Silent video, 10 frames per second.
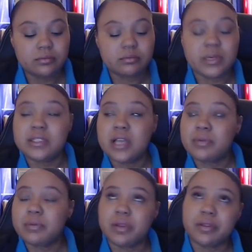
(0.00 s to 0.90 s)
My
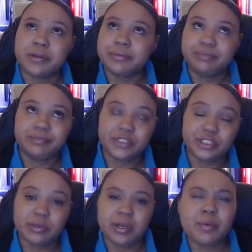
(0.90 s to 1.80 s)
adopted mother, she
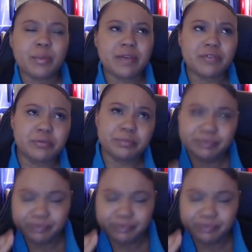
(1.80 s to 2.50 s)
would come in my room,